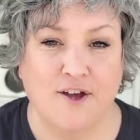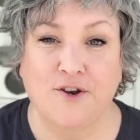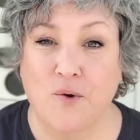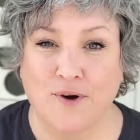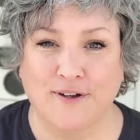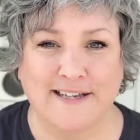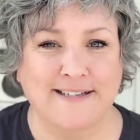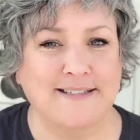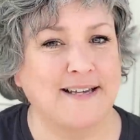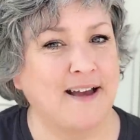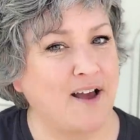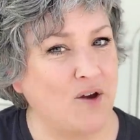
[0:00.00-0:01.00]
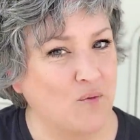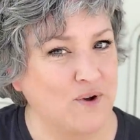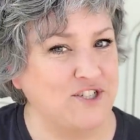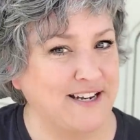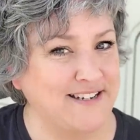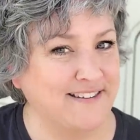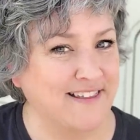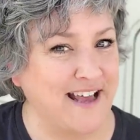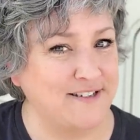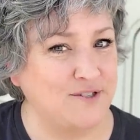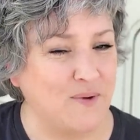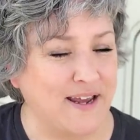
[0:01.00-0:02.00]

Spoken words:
New Orleans, which I did last